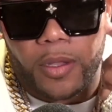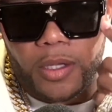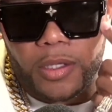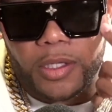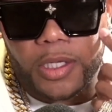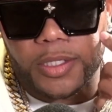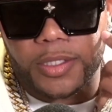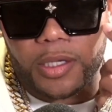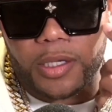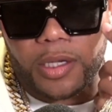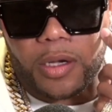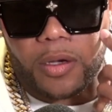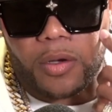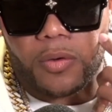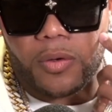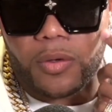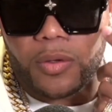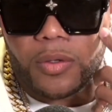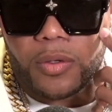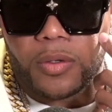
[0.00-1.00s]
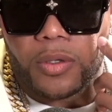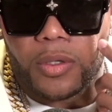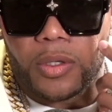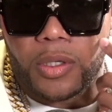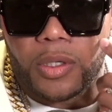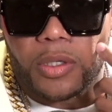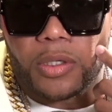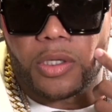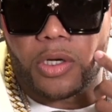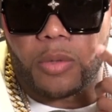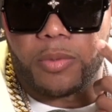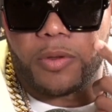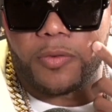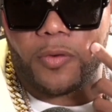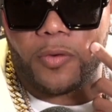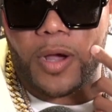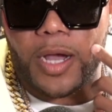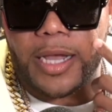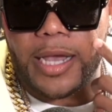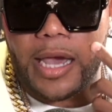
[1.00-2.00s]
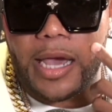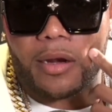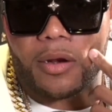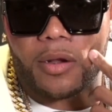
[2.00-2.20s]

years ago, before I got on,